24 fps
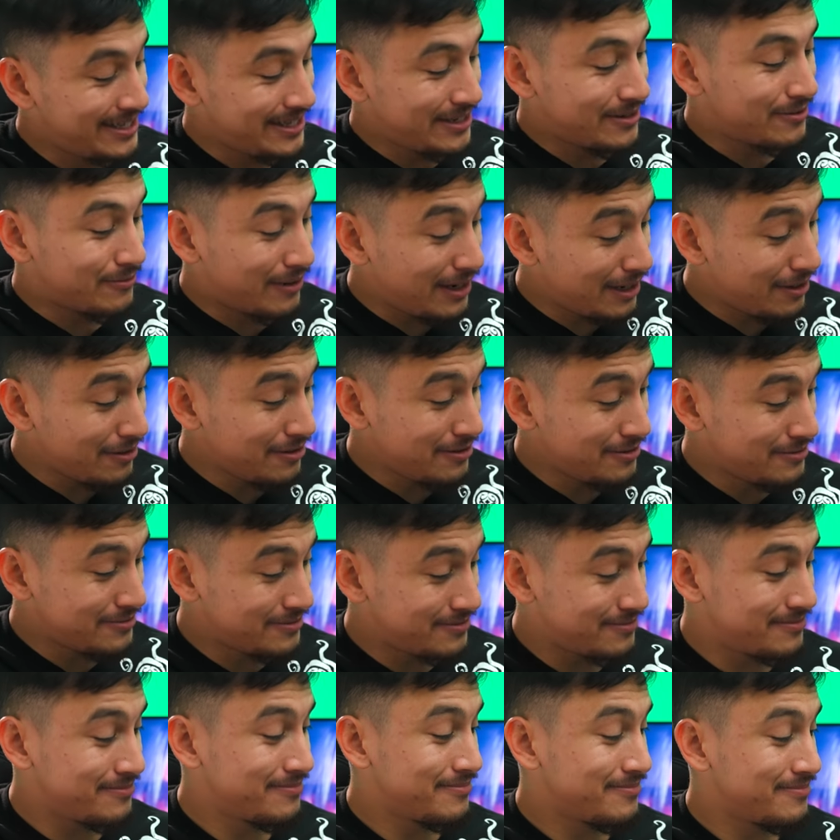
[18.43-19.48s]
Well,
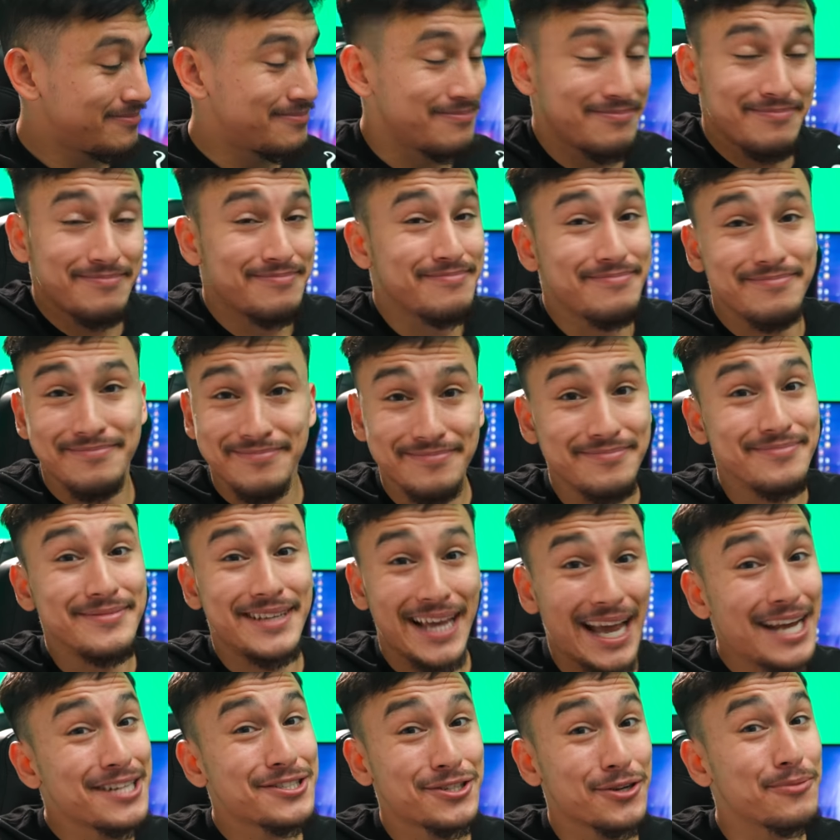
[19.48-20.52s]
the
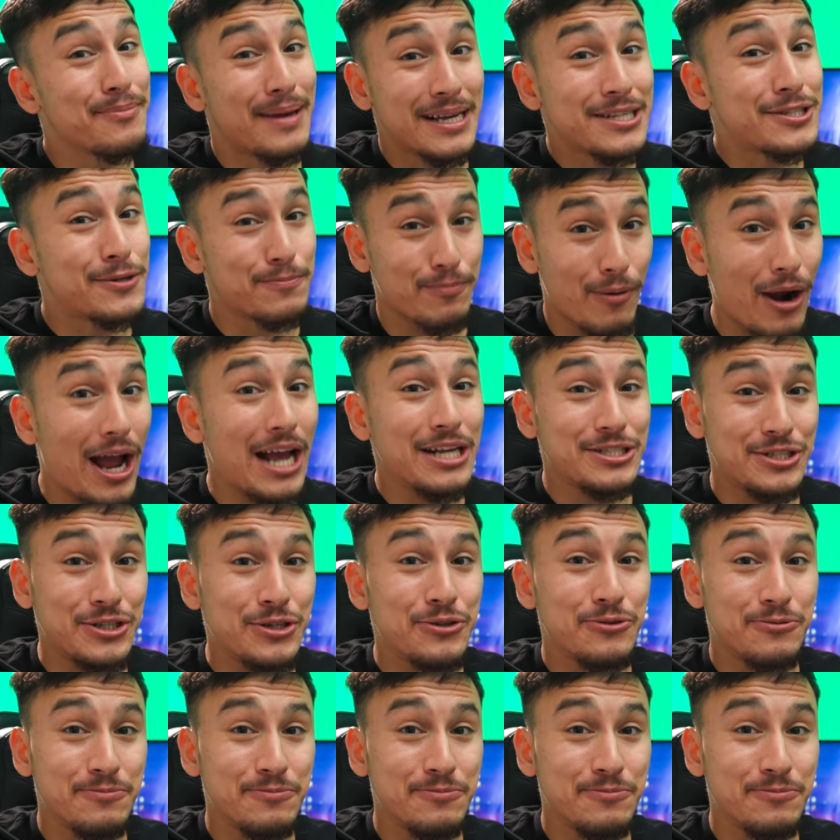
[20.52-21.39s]
answer may surprise you.